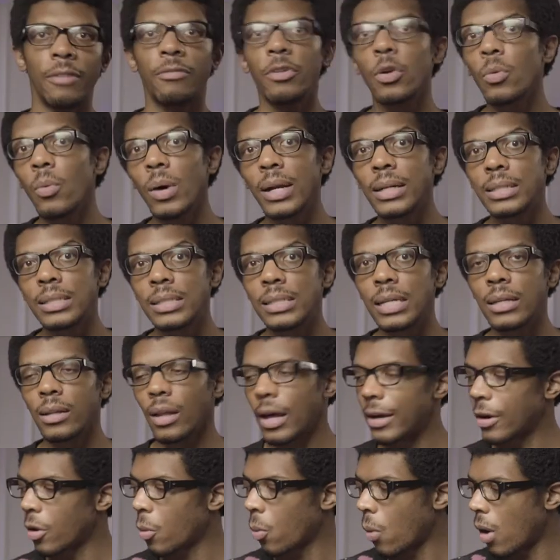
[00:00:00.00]
If you want to see
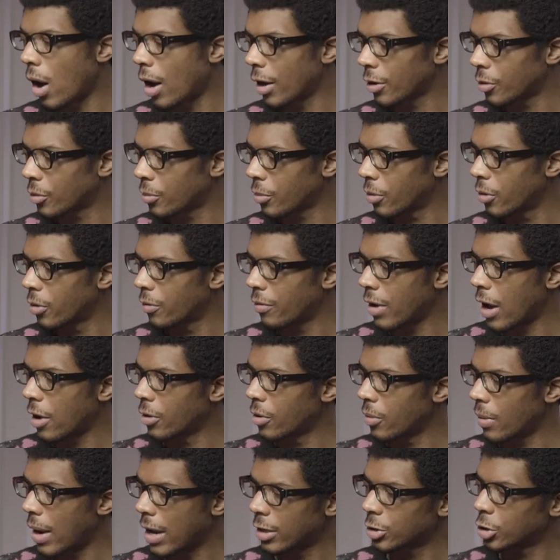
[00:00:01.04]
like a walkthrough of how
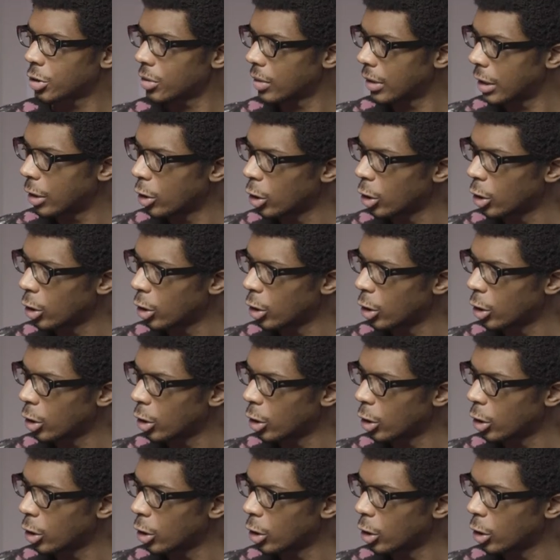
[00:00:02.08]
you actually